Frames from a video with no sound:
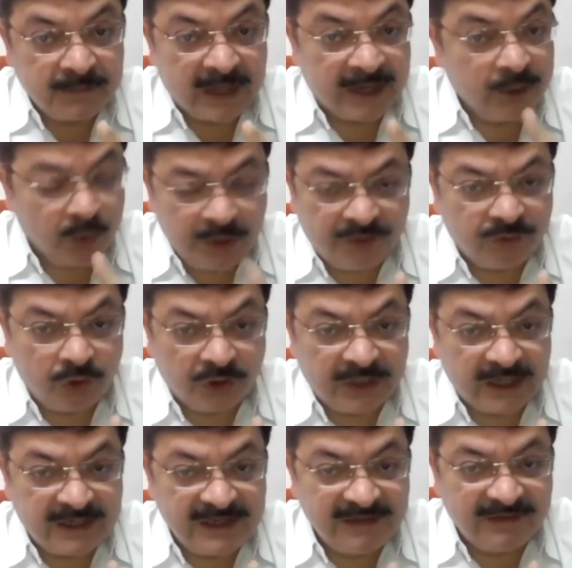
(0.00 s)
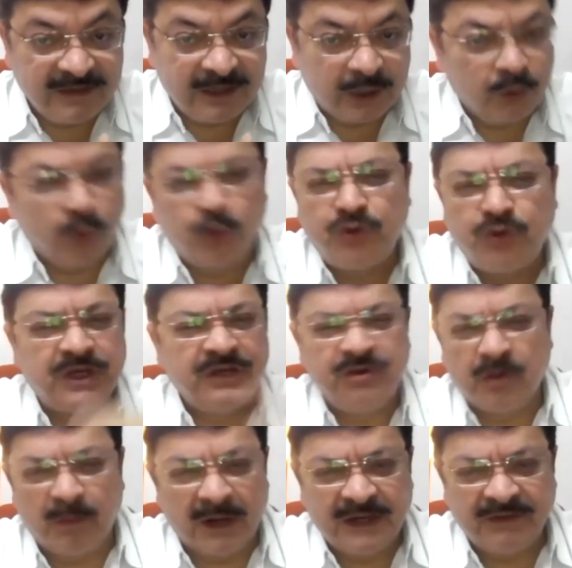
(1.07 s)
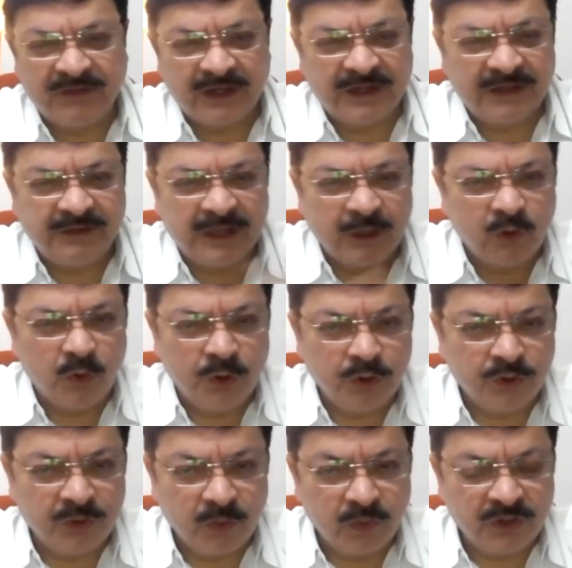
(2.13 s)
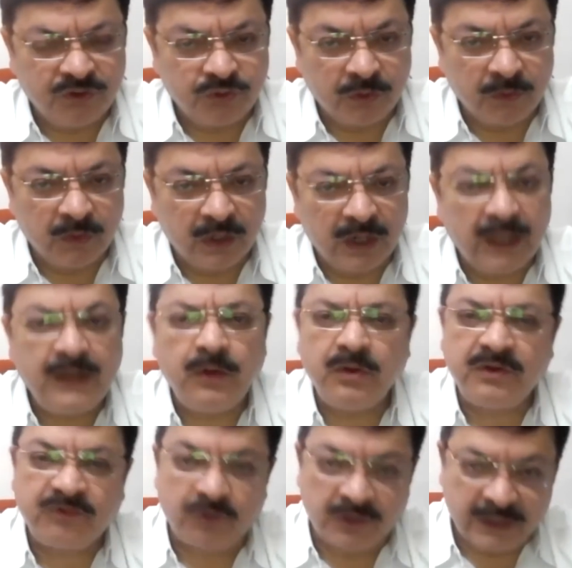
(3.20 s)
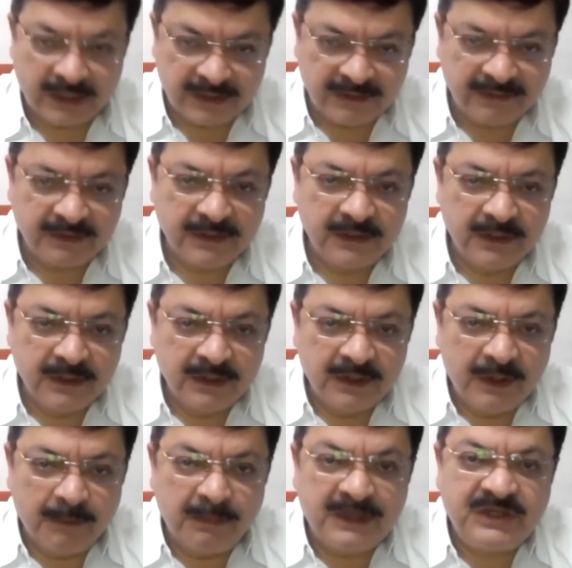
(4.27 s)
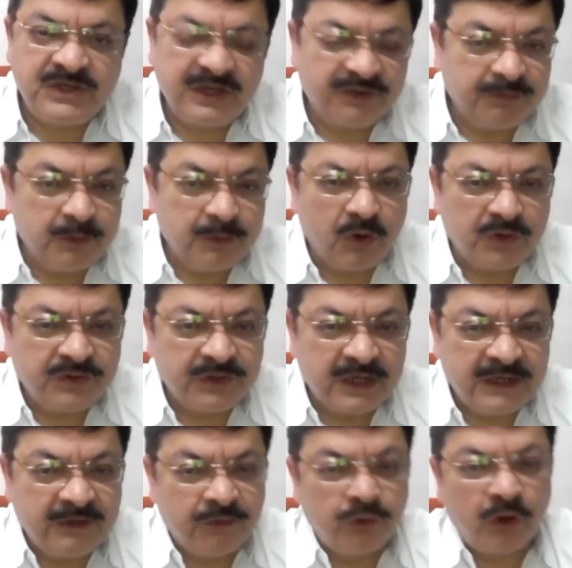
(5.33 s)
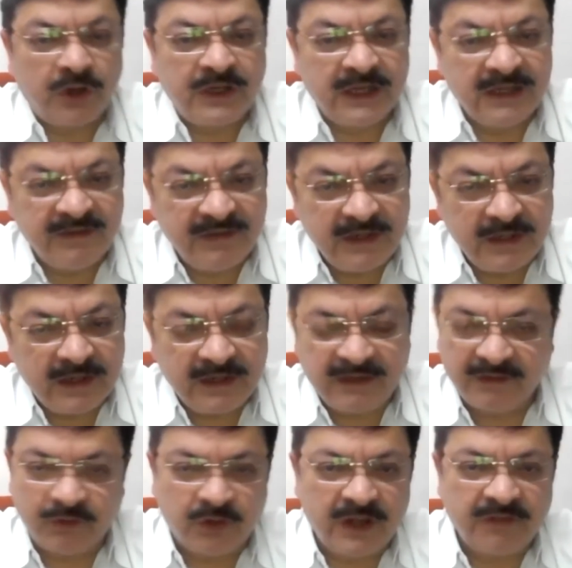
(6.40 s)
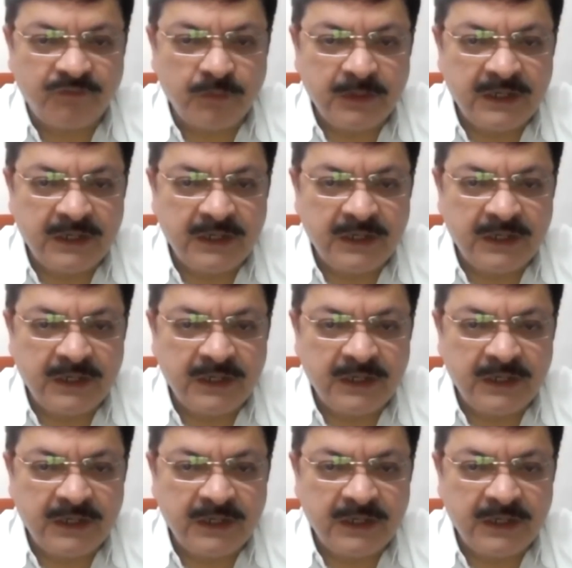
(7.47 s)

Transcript: I know it's not that easy that, oh, change your mindset and then go into the virtual world. I know it's not that easy. But just because it is not easy, it does not have to